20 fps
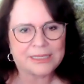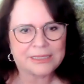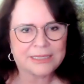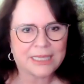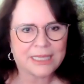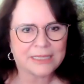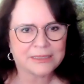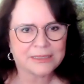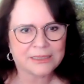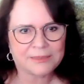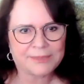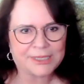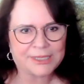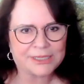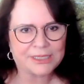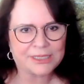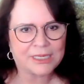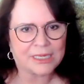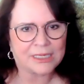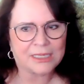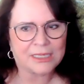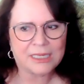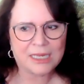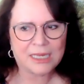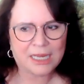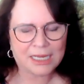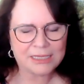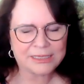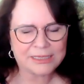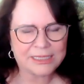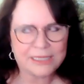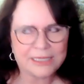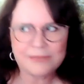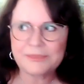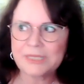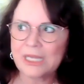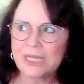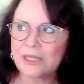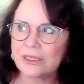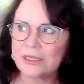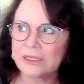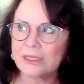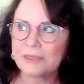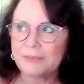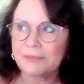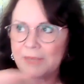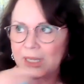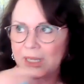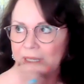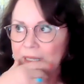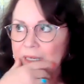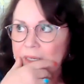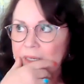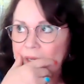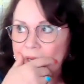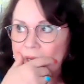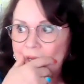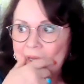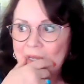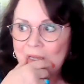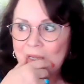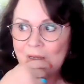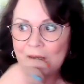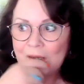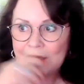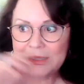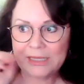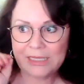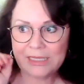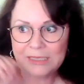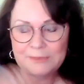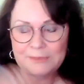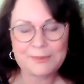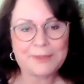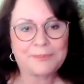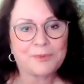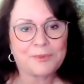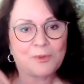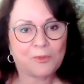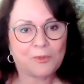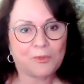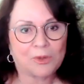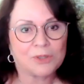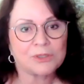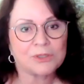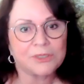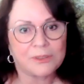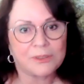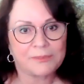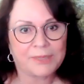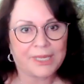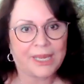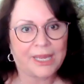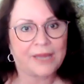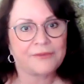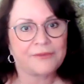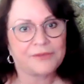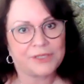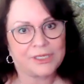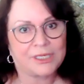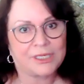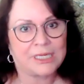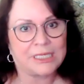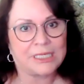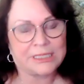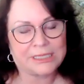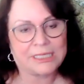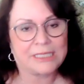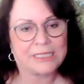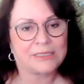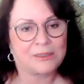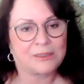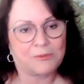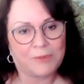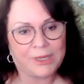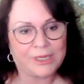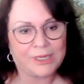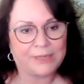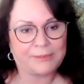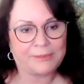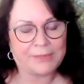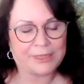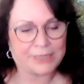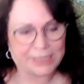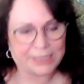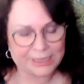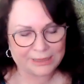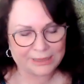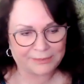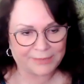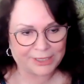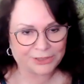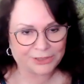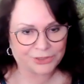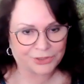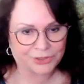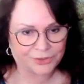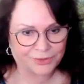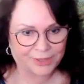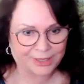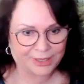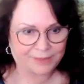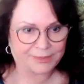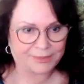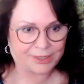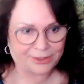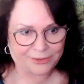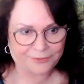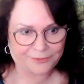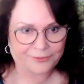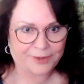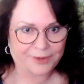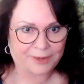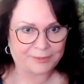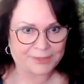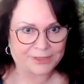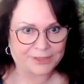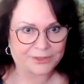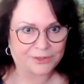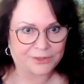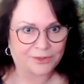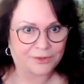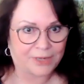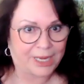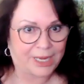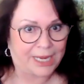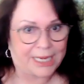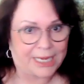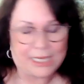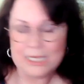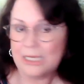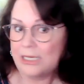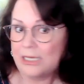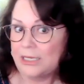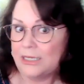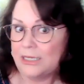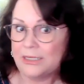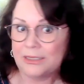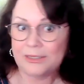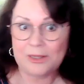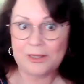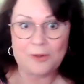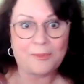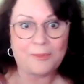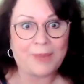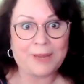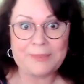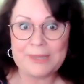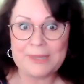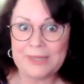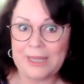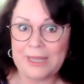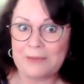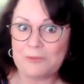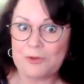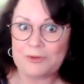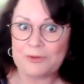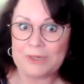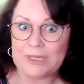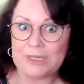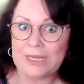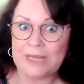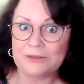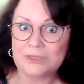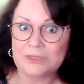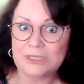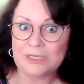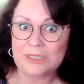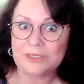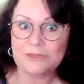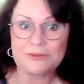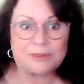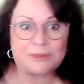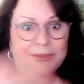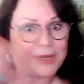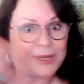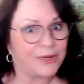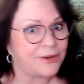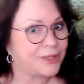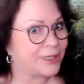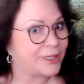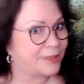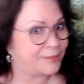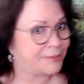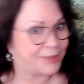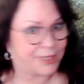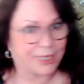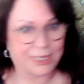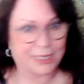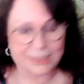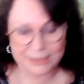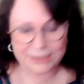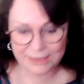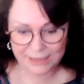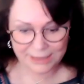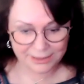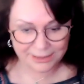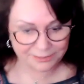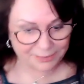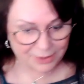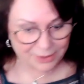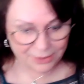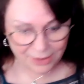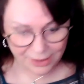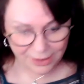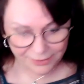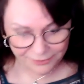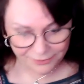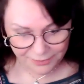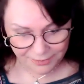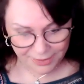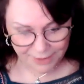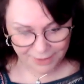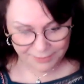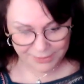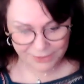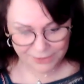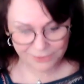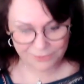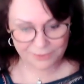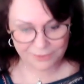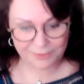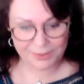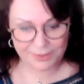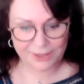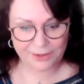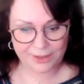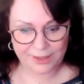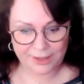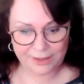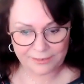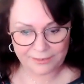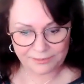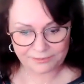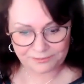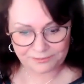this has to be done. I see him telling Kamala these people worked on behalf of the United States and we need to make sure them and their families are okay. So maybe they won't announce it to America, but I see a lot of them coming to America.